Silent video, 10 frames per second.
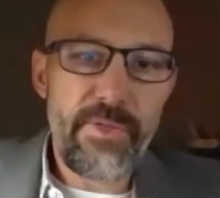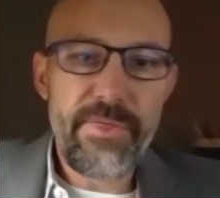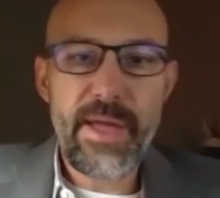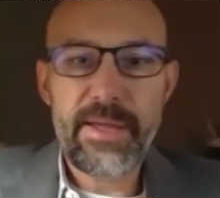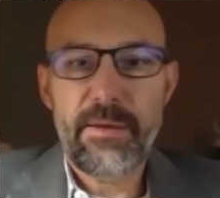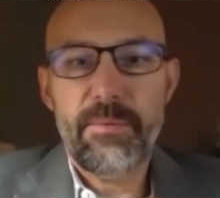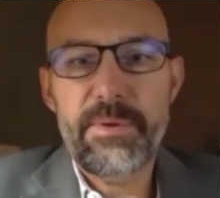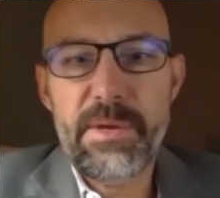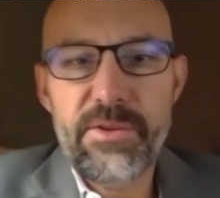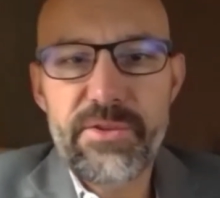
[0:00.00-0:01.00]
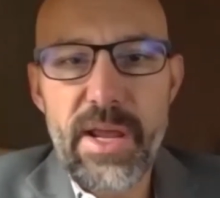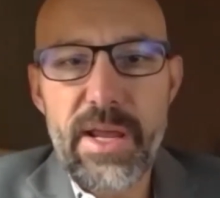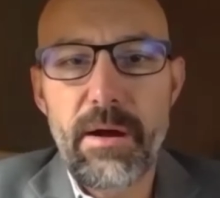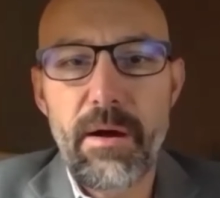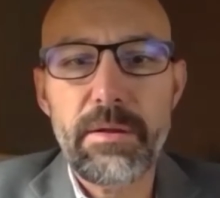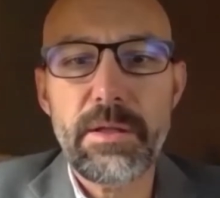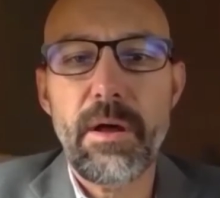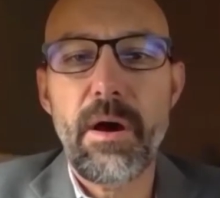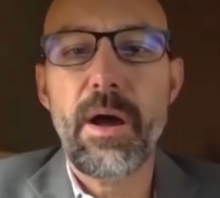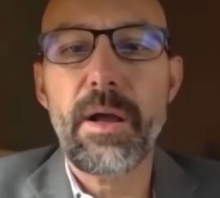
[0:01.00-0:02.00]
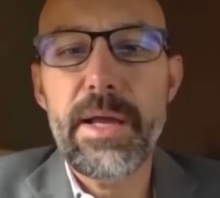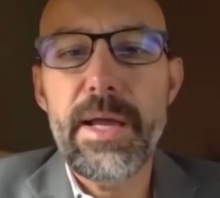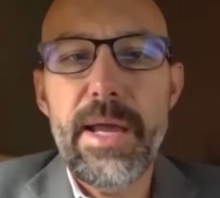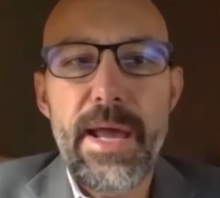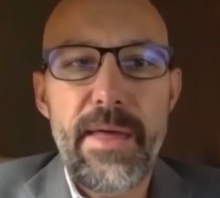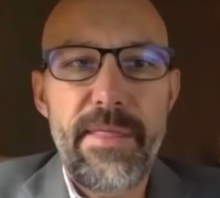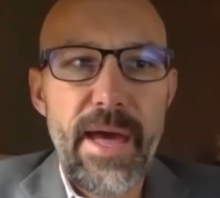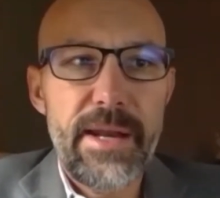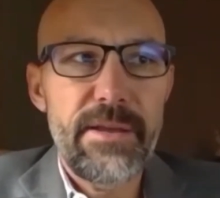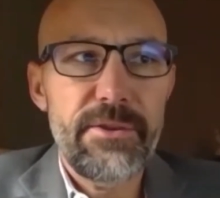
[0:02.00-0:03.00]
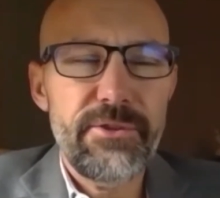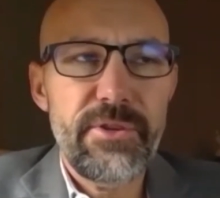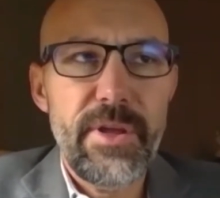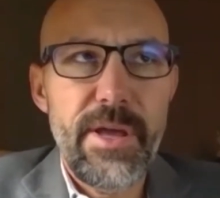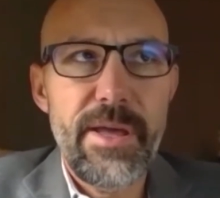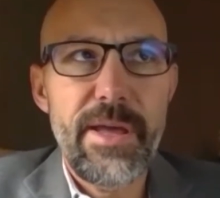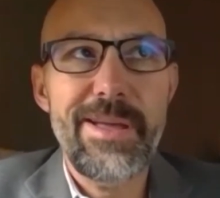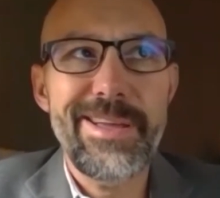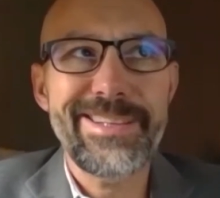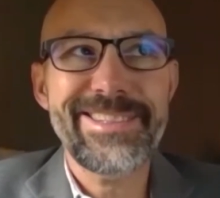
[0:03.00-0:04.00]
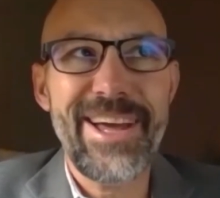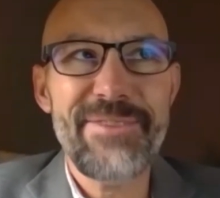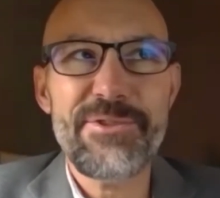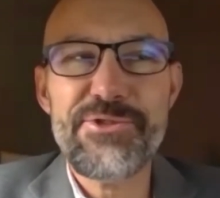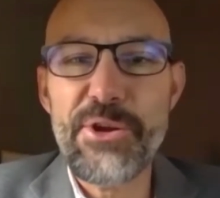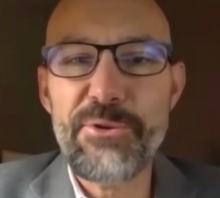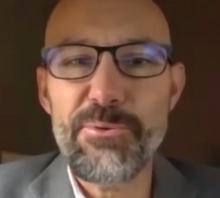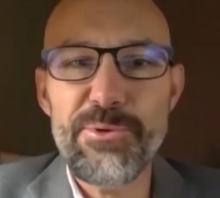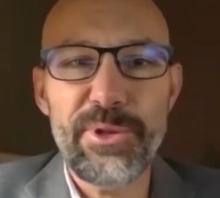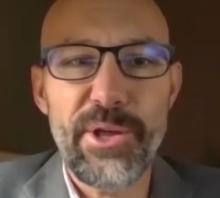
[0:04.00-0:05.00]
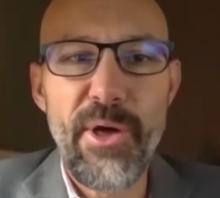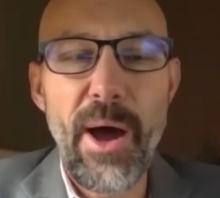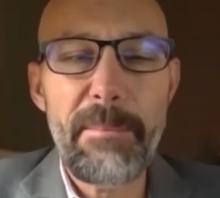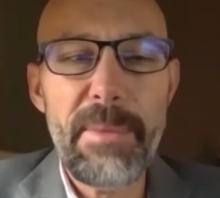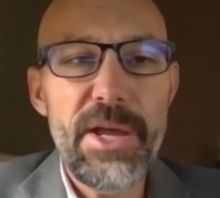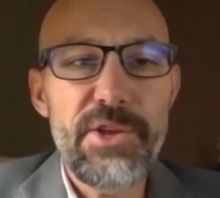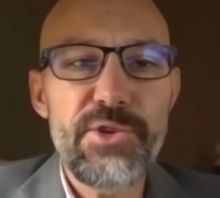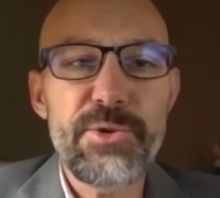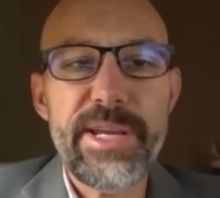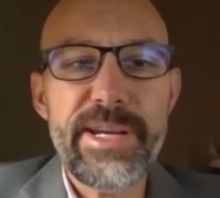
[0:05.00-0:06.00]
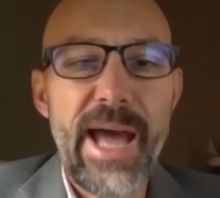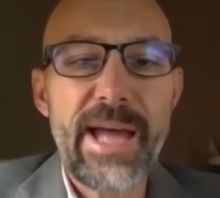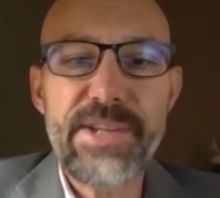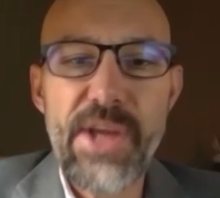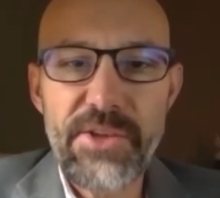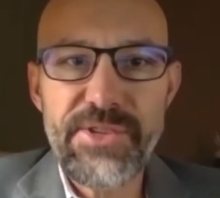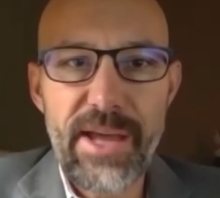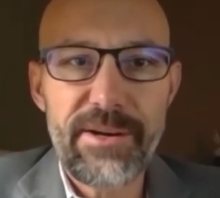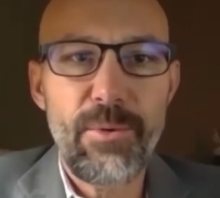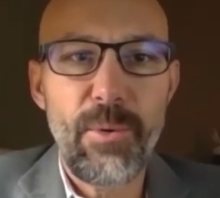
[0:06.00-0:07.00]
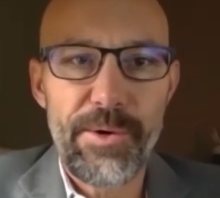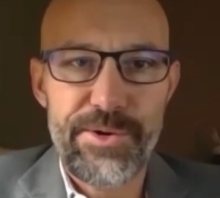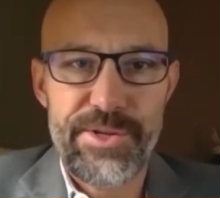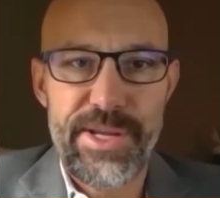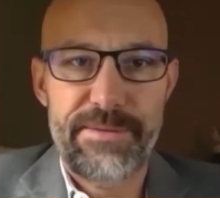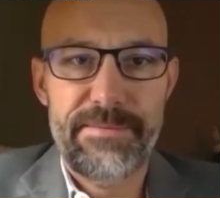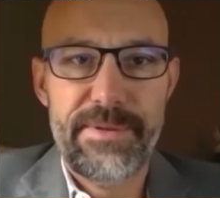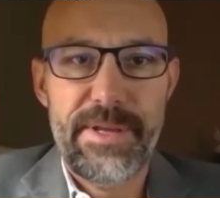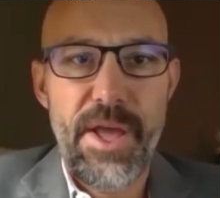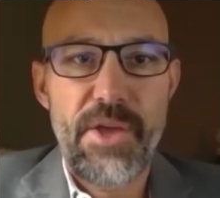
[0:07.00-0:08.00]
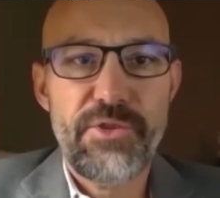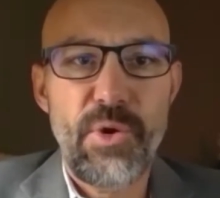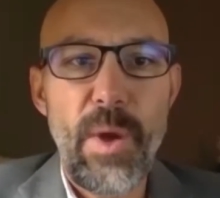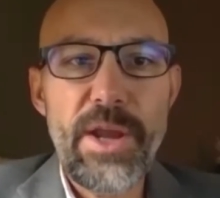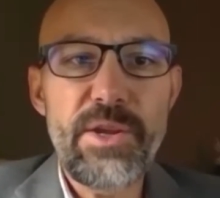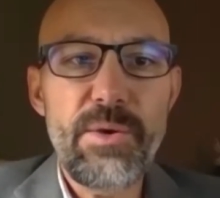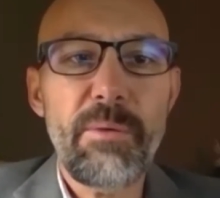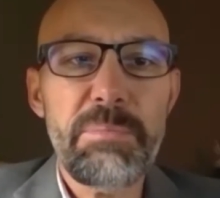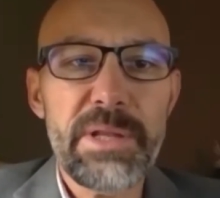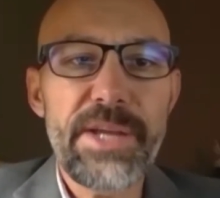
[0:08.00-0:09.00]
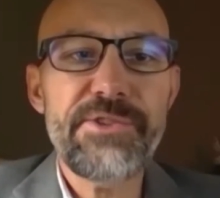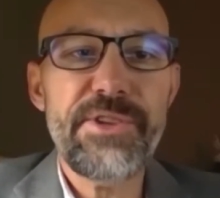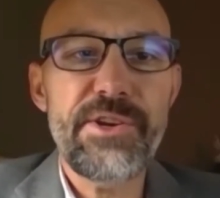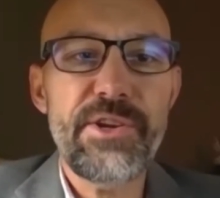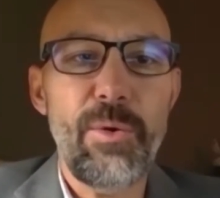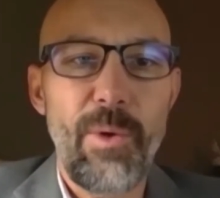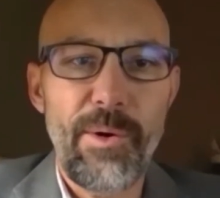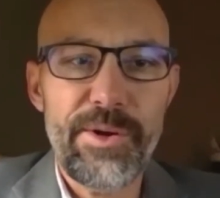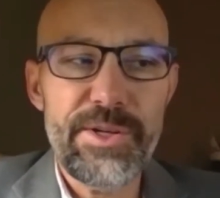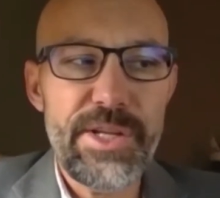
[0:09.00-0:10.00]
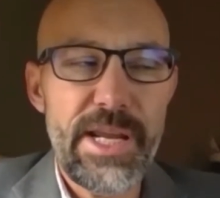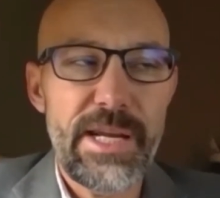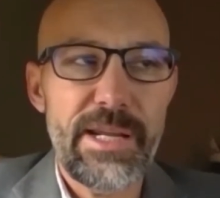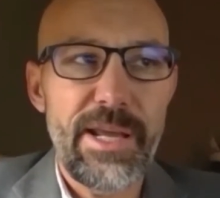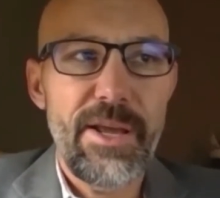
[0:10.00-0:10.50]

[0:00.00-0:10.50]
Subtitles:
the thing that we've been saying all along, and that is, it's kind of a general rule of thumb. You cannot test out of quarantine. So when you are placed into quarantine,